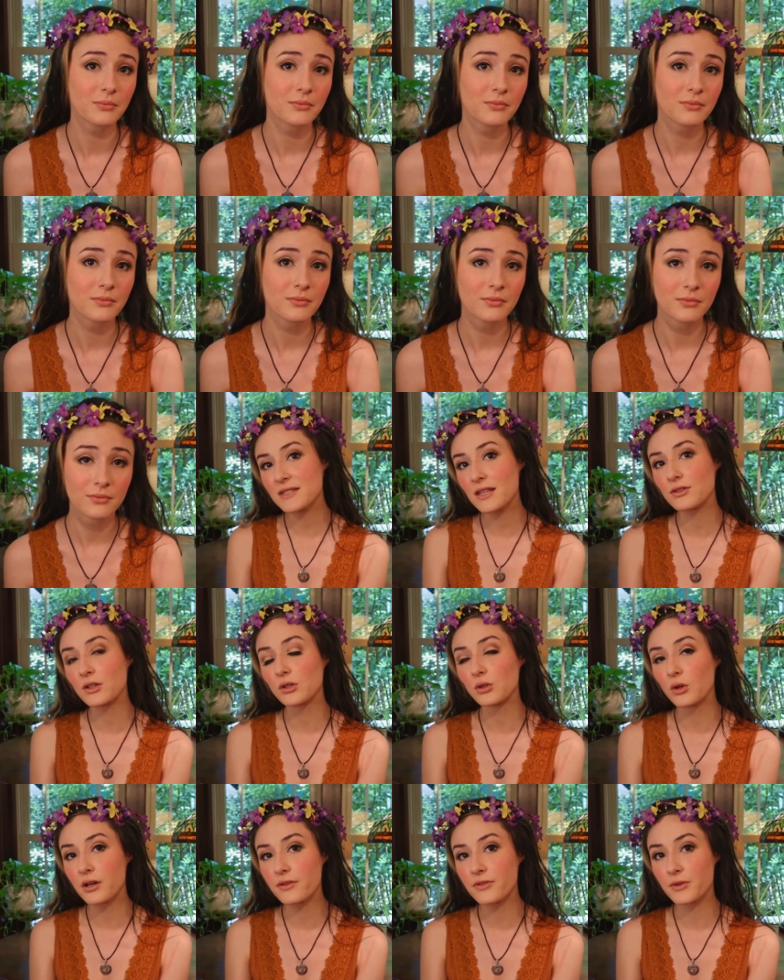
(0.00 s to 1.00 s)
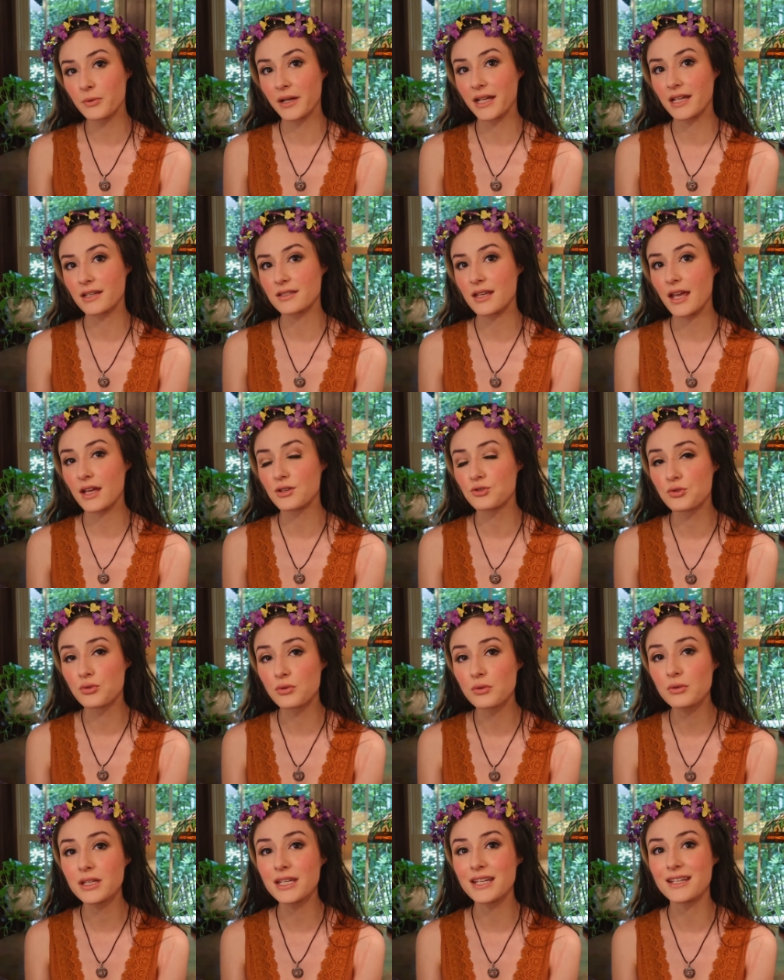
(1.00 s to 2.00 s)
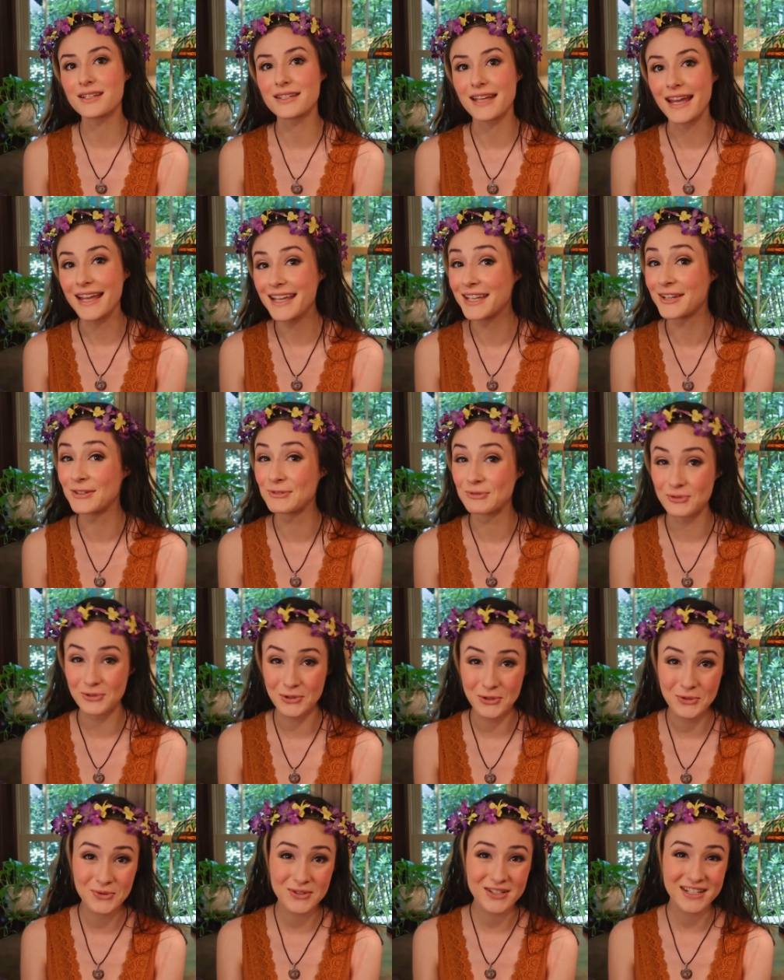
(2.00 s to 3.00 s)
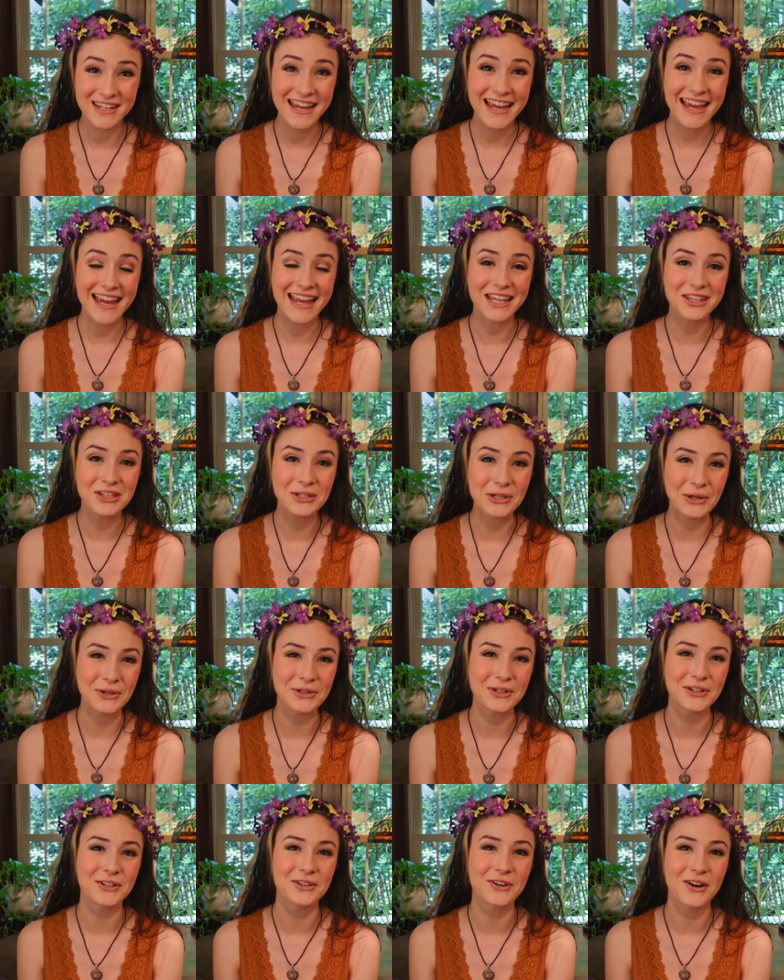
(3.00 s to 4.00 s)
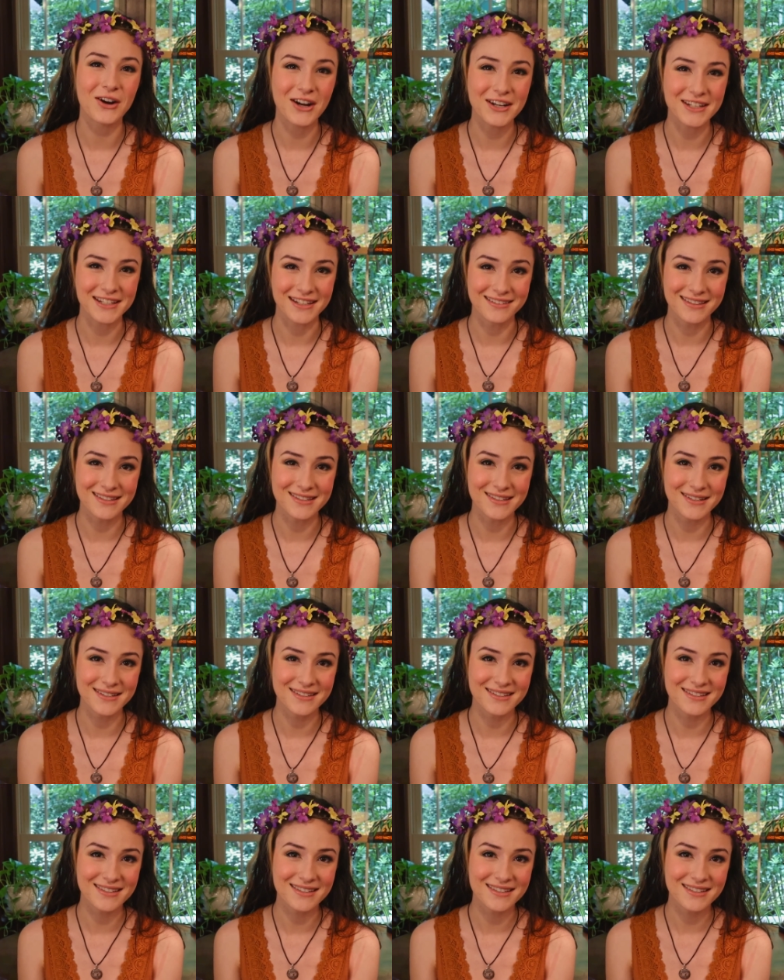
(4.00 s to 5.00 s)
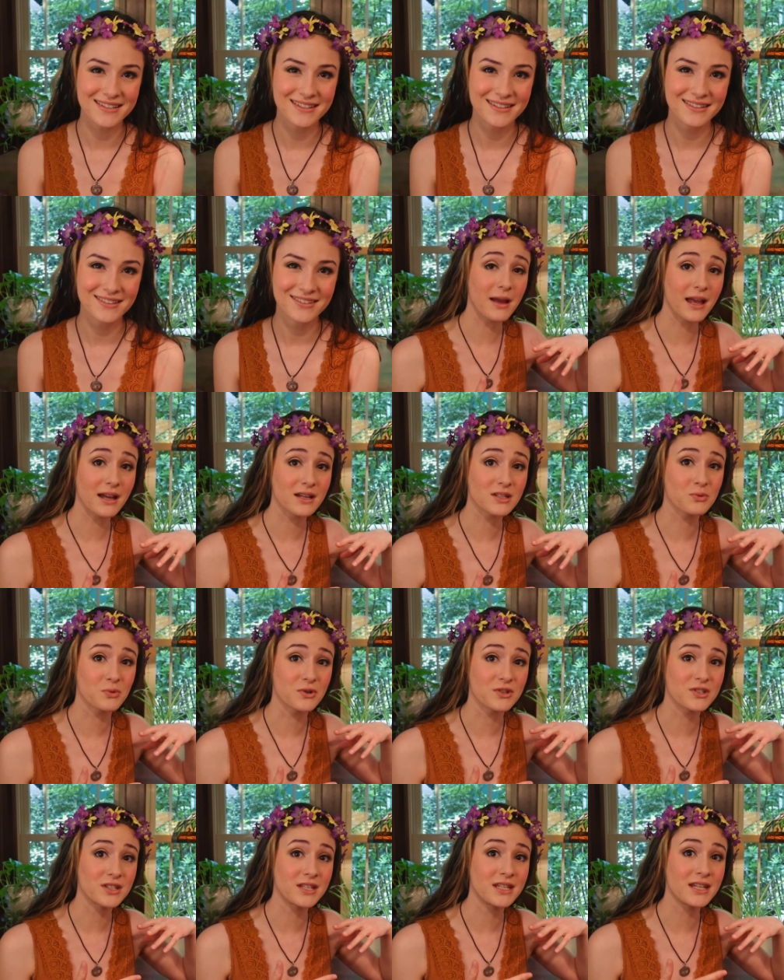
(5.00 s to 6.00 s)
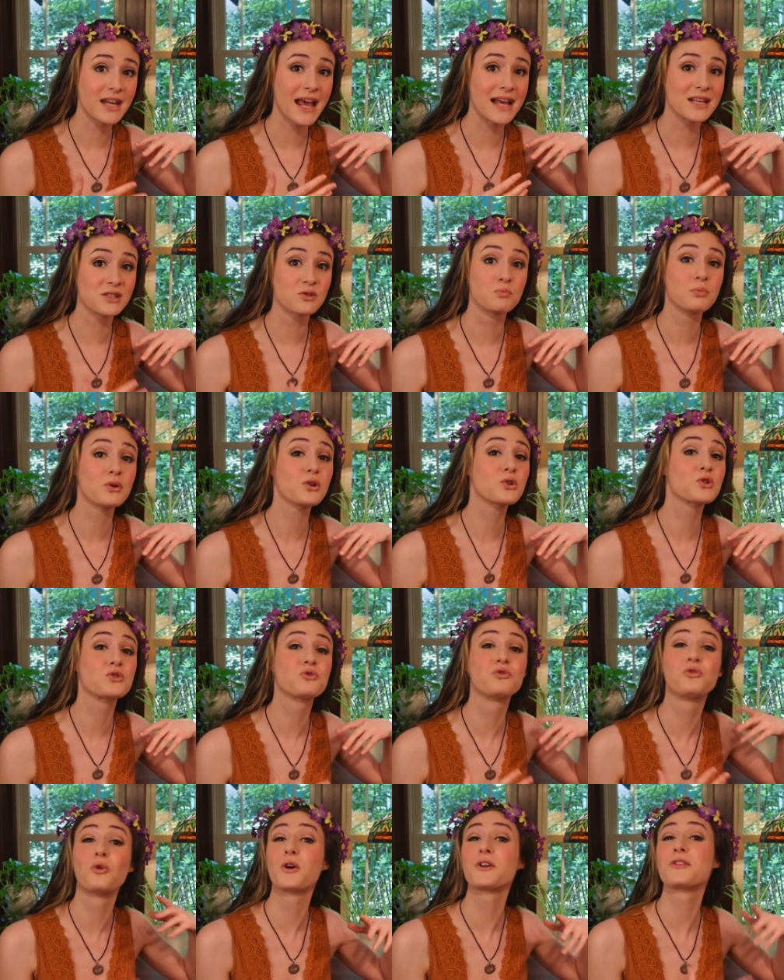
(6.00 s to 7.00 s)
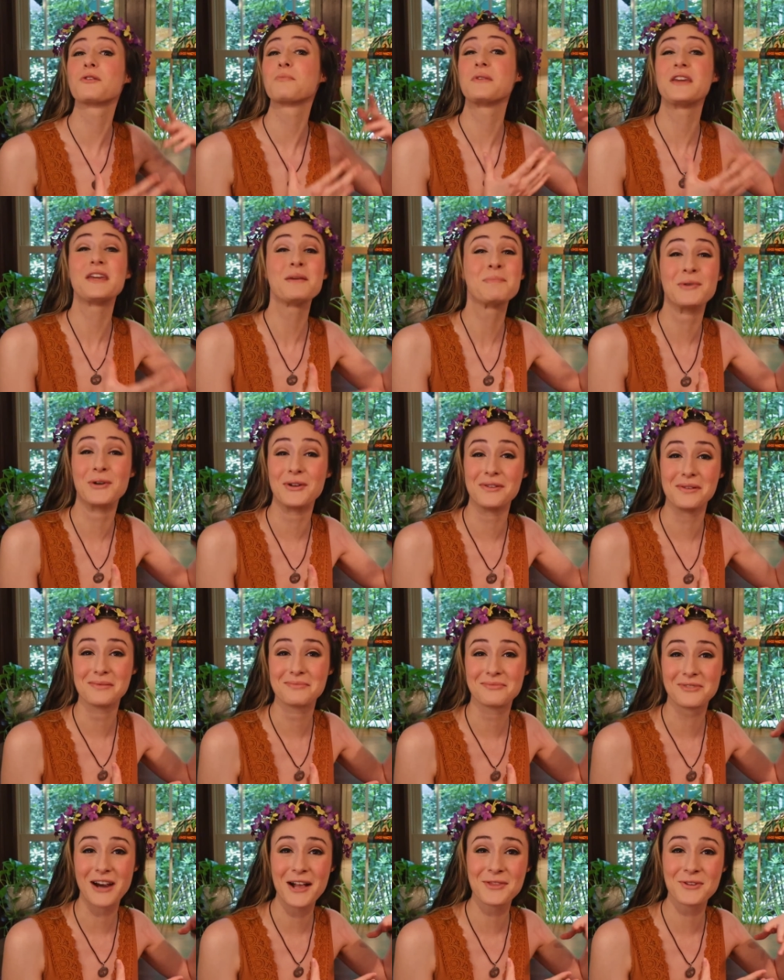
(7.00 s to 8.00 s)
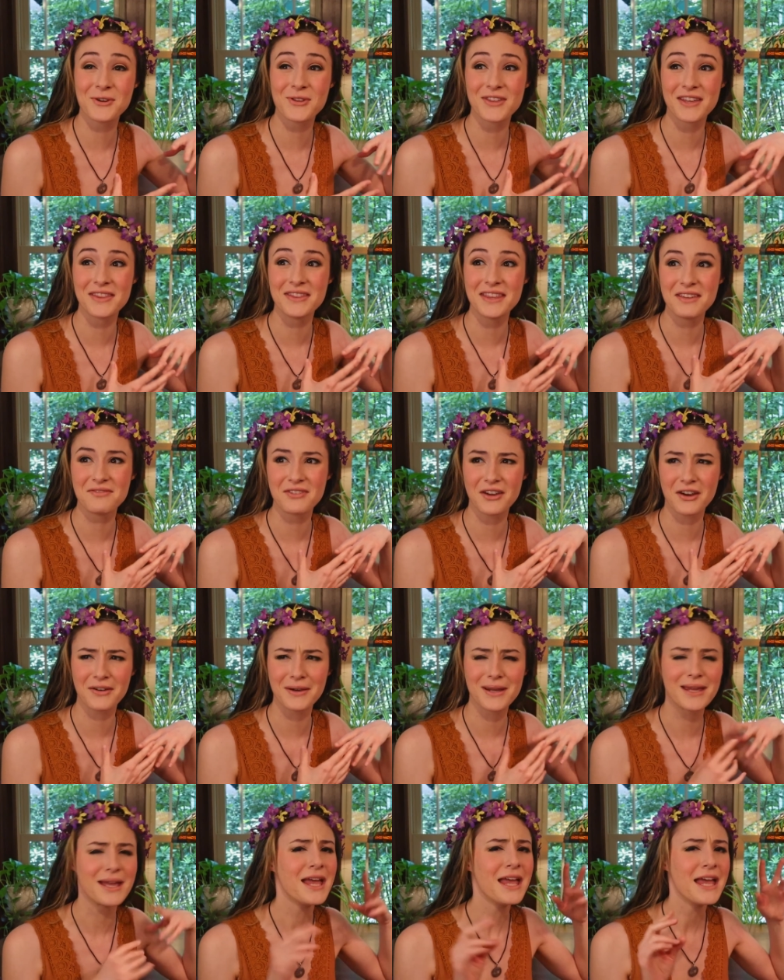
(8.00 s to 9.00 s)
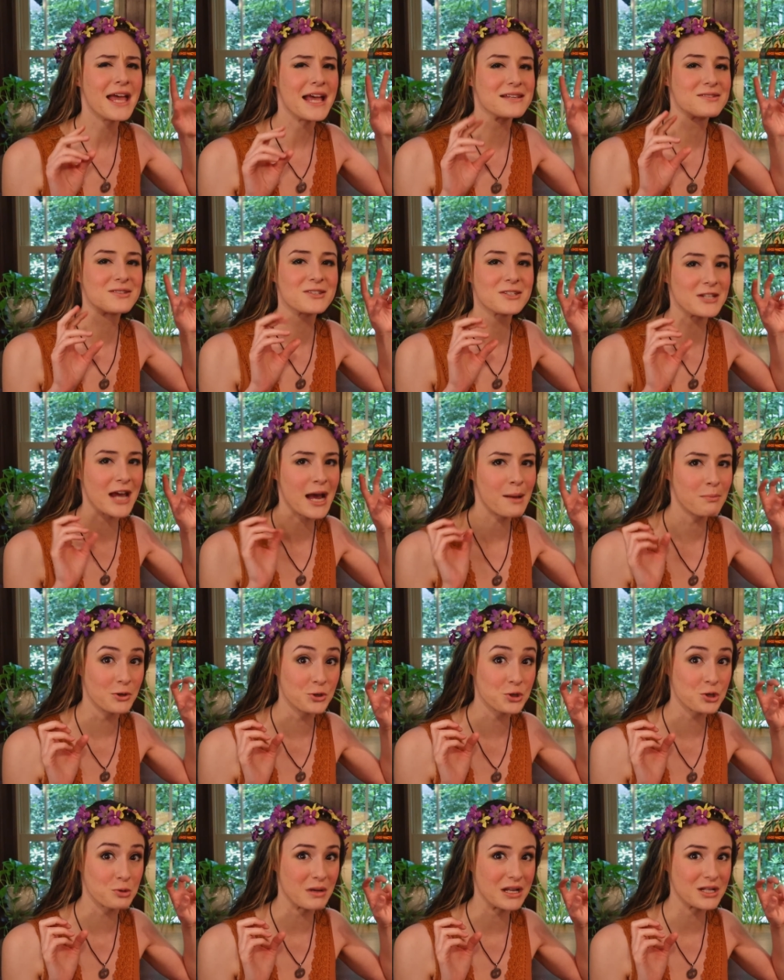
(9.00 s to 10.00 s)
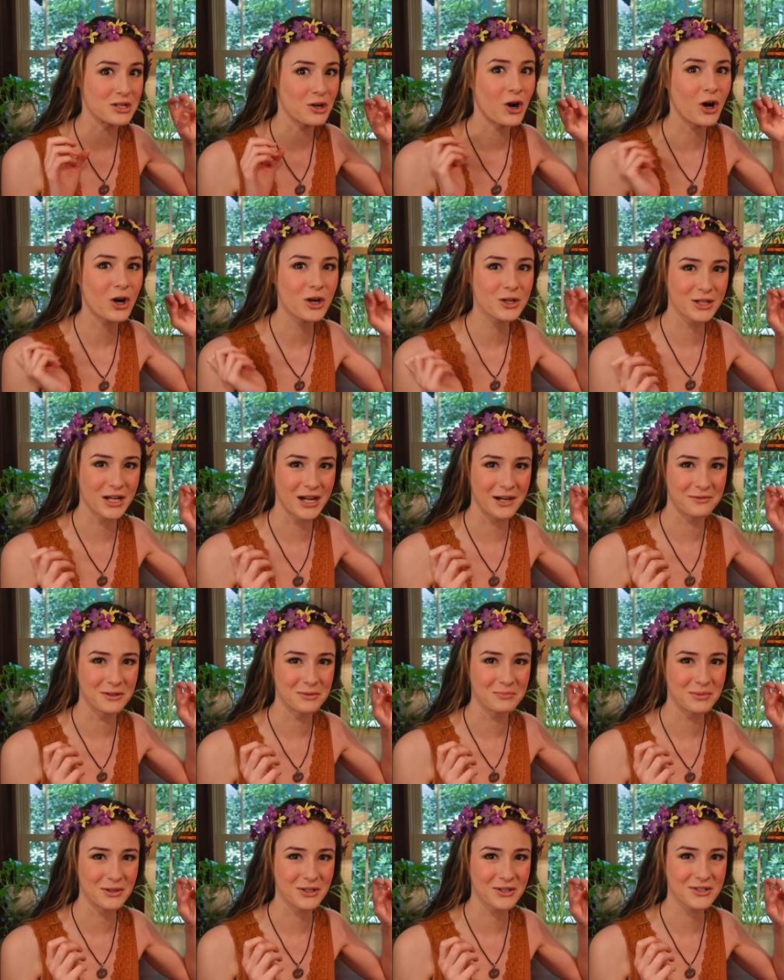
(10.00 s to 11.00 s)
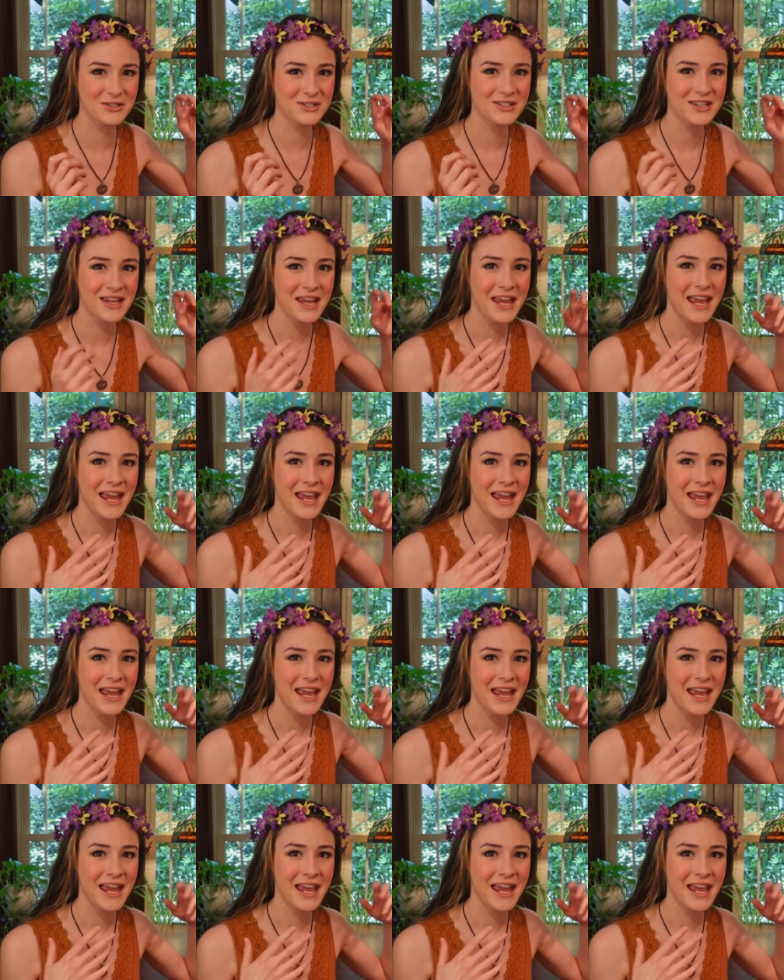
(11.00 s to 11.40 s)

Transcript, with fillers: And it seems that The Lord of the Rings had truly taken root in younger audiences. Paperbacks were seen as books for the people, rather than the very establishment hardcover books,